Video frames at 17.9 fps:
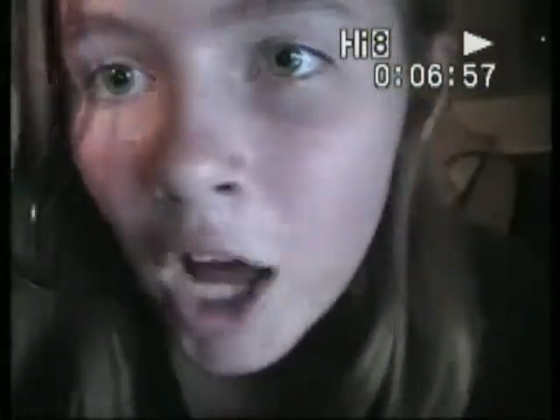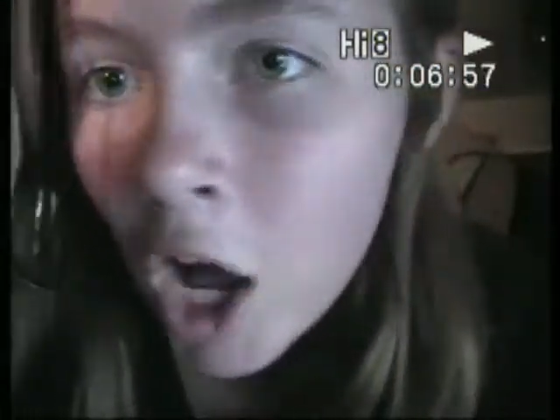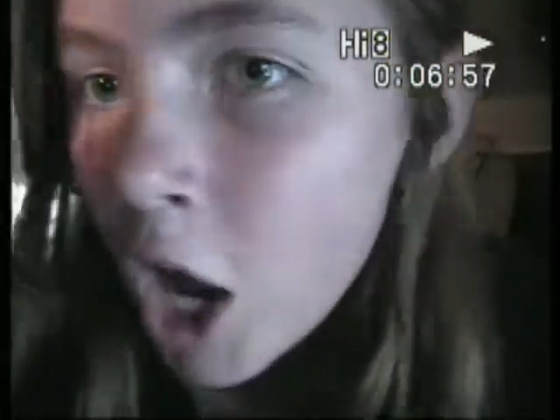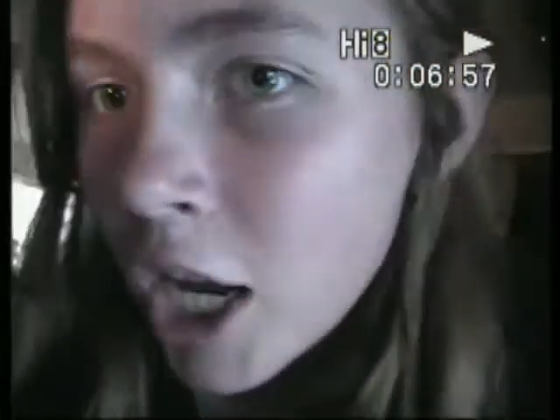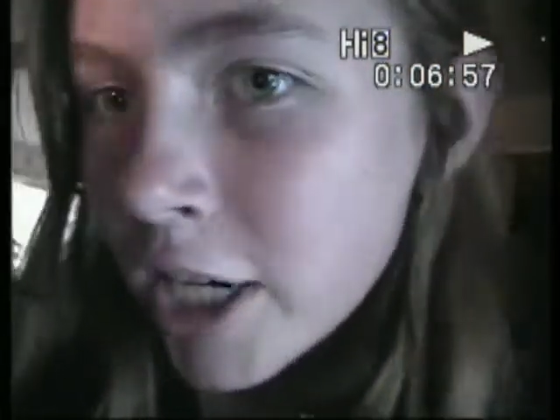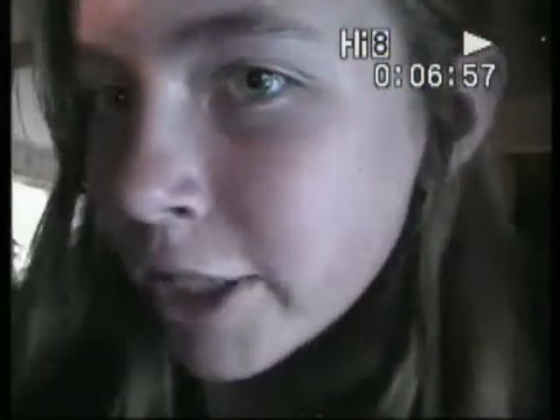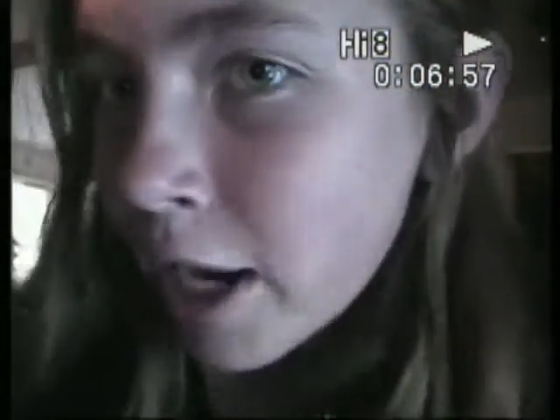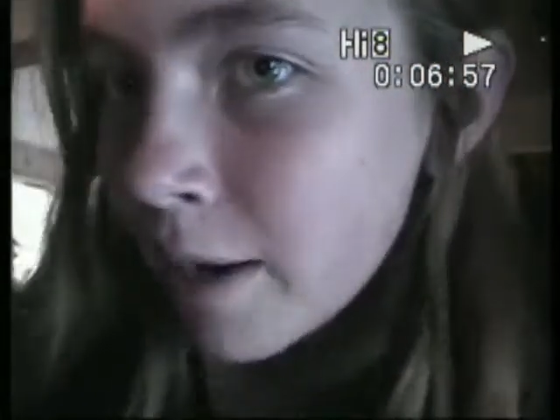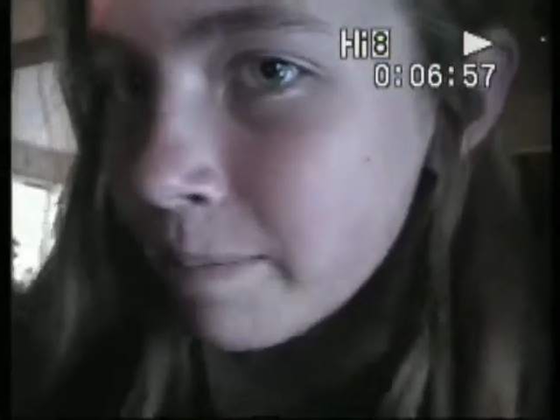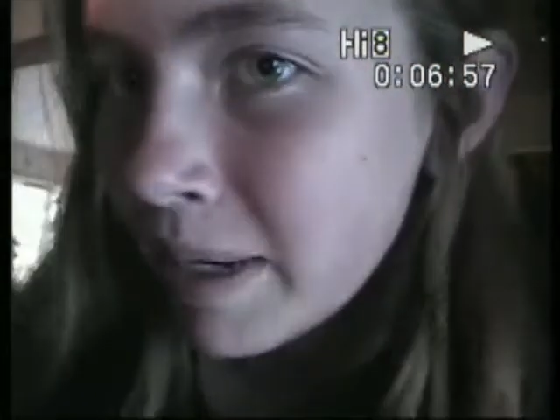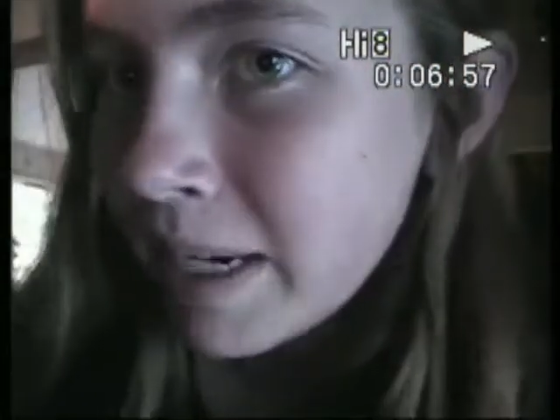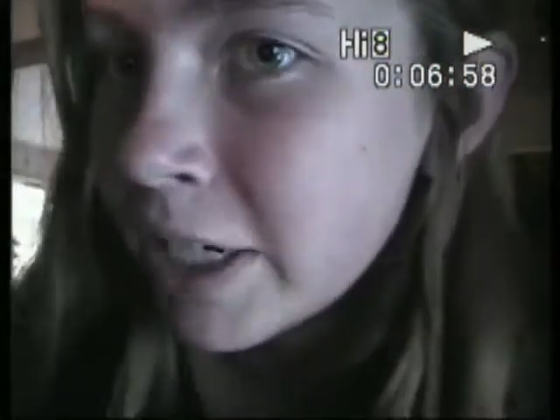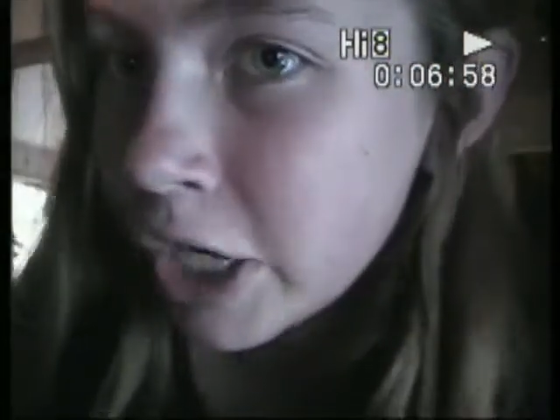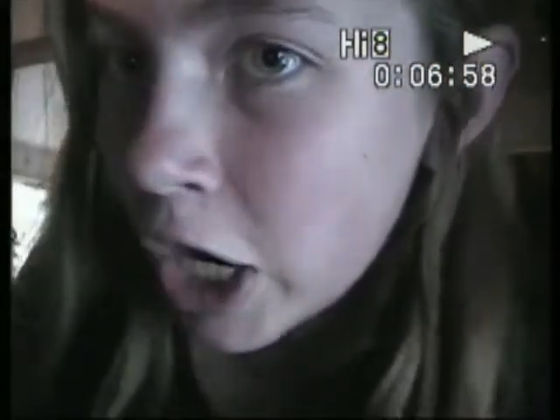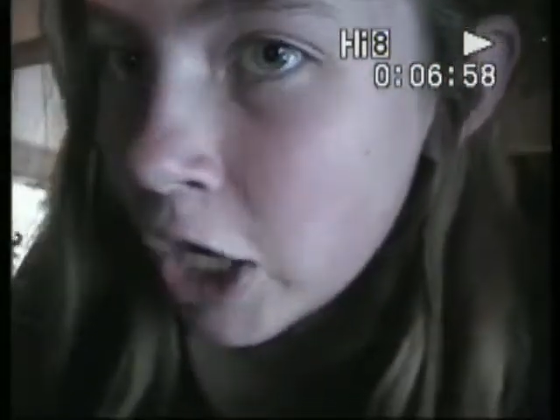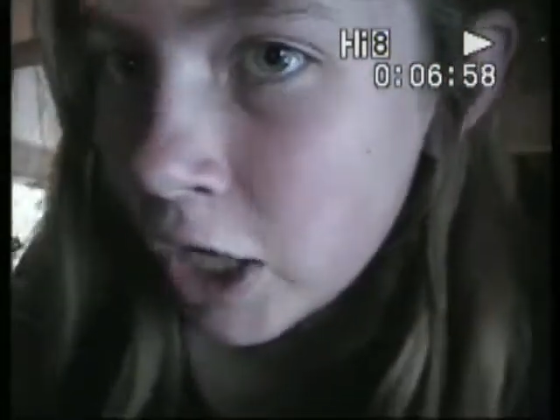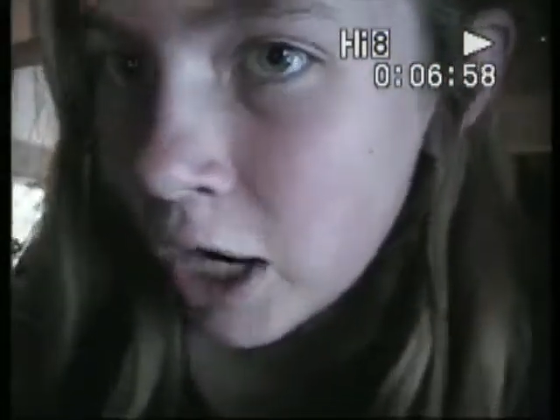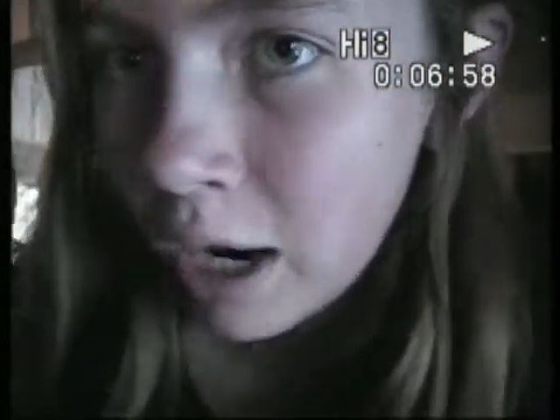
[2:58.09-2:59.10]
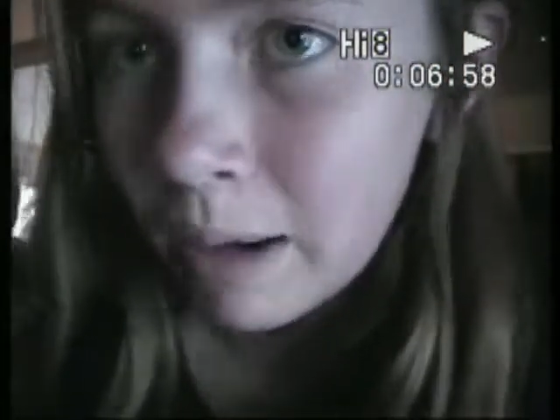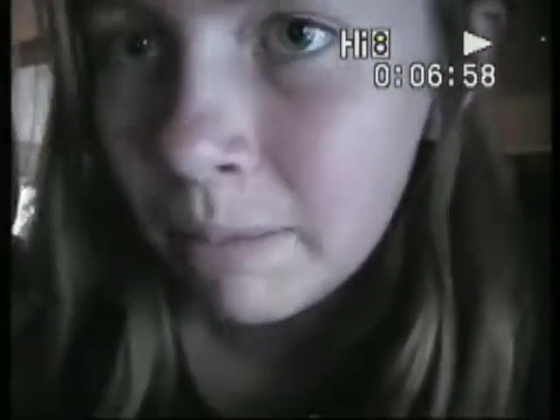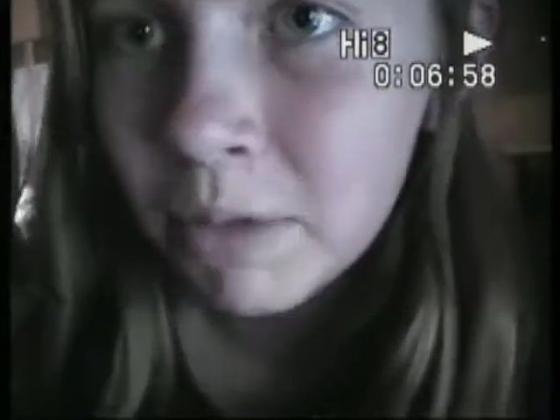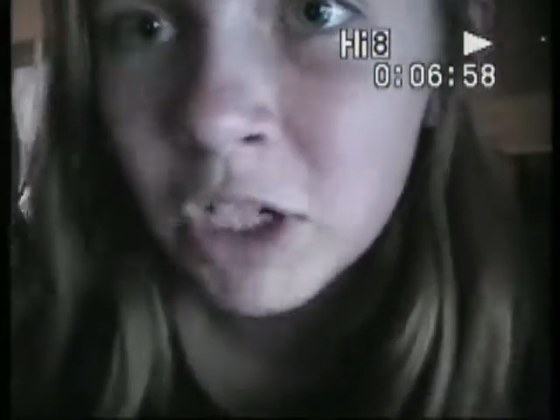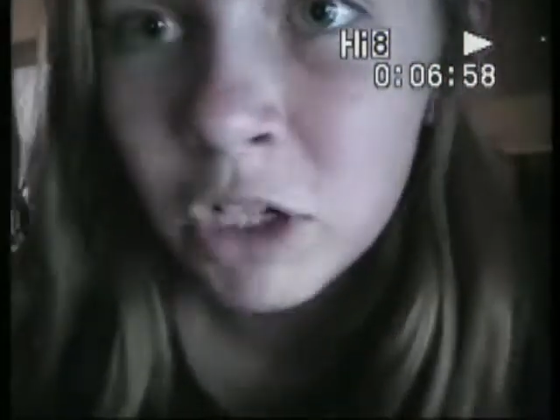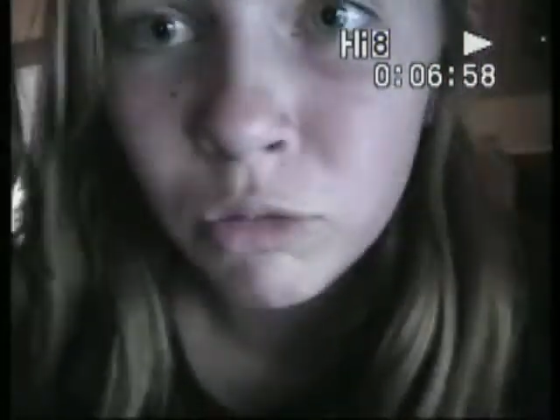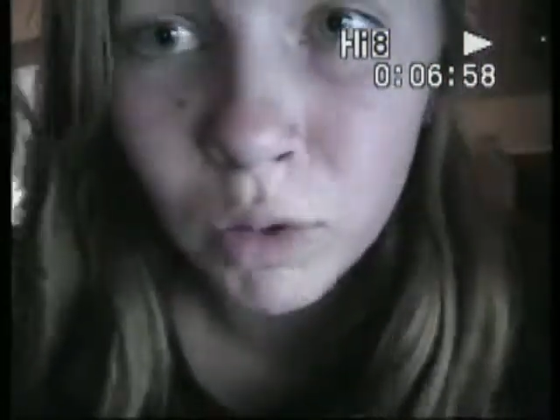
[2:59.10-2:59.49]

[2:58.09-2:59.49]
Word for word: at hottopic.com,